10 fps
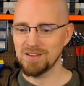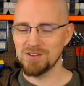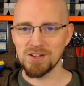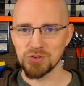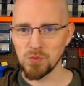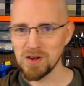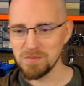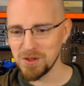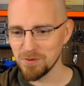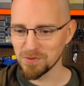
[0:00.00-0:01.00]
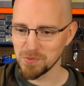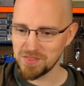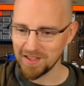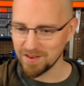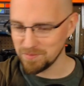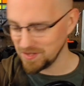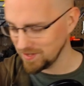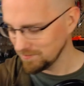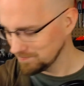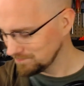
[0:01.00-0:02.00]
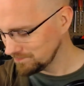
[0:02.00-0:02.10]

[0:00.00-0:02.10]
You guys are winning me over with the NB.